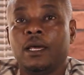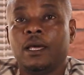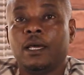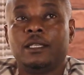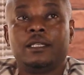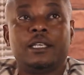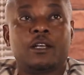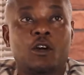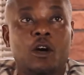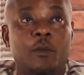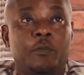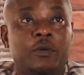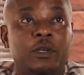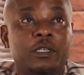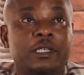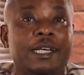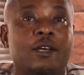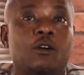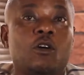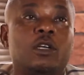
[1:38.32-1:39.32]
It's a
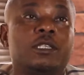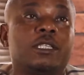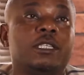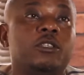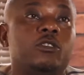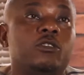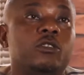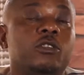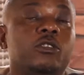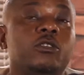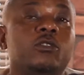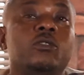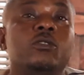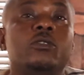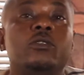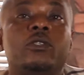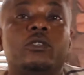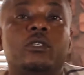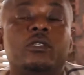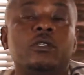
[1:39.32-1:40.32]
compulsory course
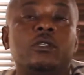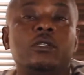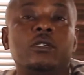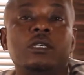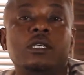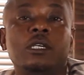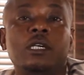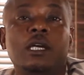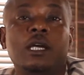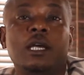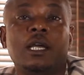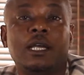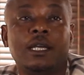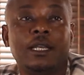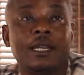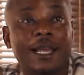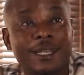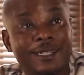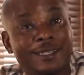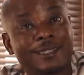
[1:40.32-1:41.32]
introduced
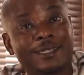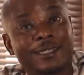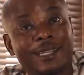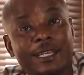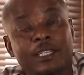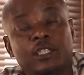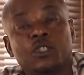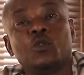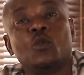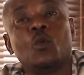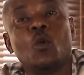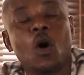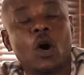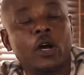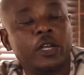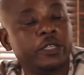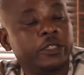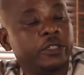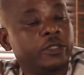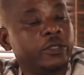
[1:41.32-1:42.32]
in
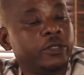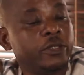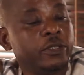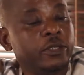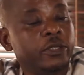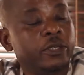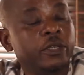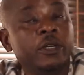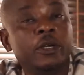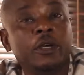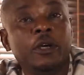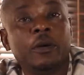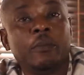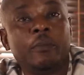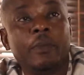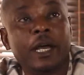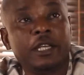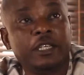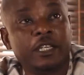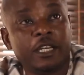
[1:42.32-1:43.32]
1991
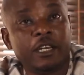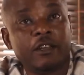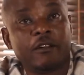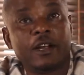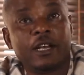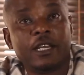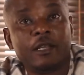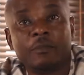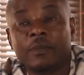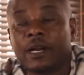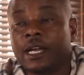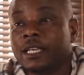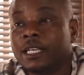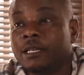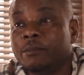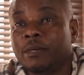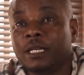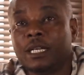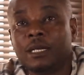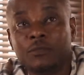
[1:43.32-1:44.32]
by General
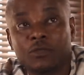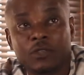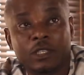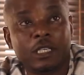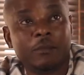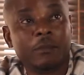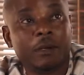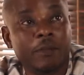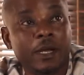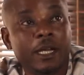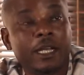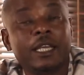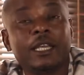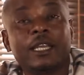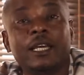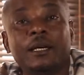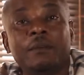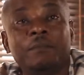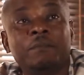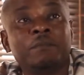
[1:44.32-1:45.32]
Ibrahim Badamasi
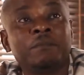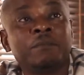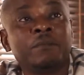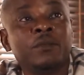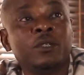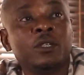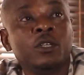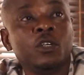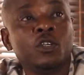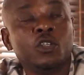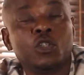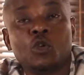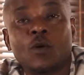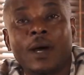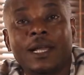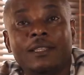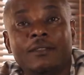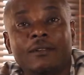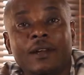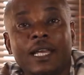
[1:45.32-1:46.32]
Babangida to
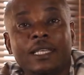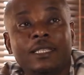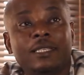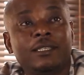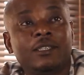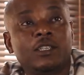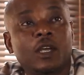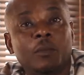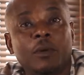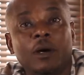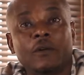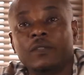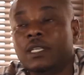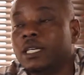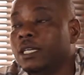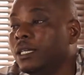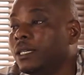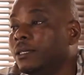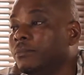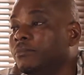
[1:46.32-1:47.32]
address some of
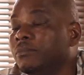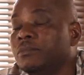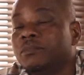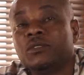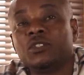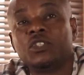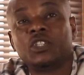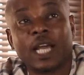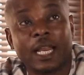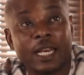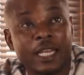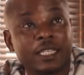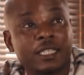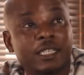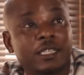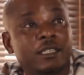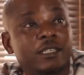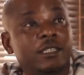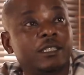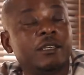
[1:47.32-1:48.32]
the
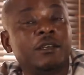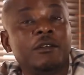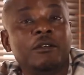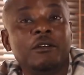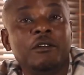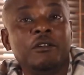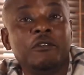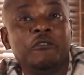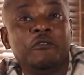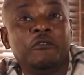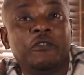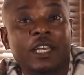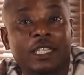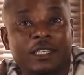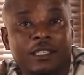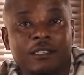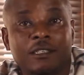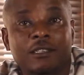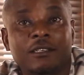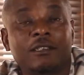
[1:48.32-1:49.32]
challenges
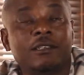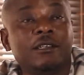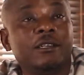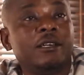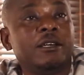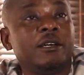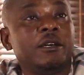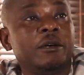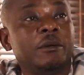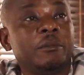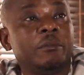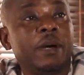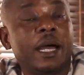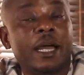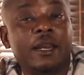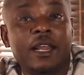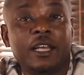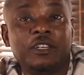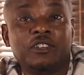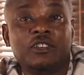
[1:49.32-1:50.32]
faced by
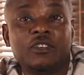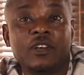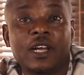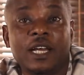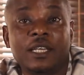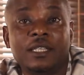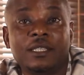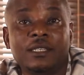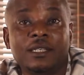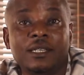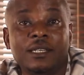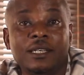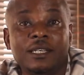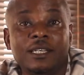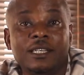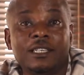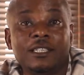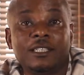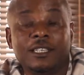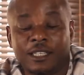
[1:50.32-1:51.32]
Nigerian
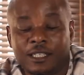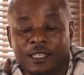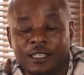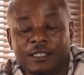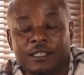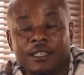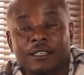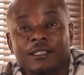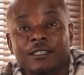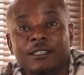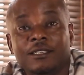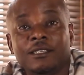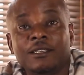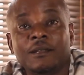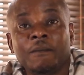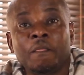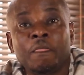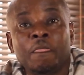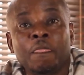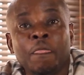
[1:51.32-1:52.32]

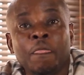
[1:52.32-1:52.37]
citizens.